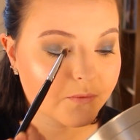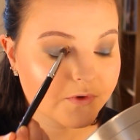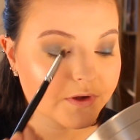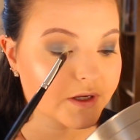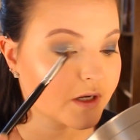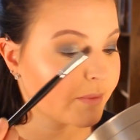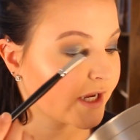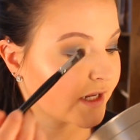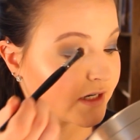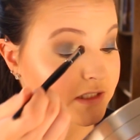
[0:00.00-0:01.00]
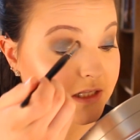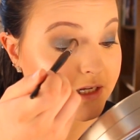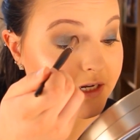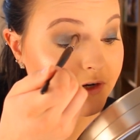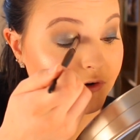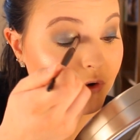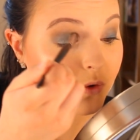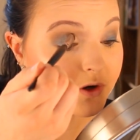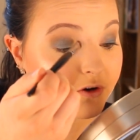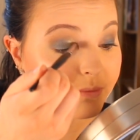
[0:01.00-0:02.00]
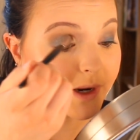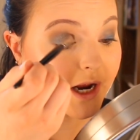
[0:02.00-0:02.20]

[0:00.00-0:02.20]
really going to pack it into the inner corner of my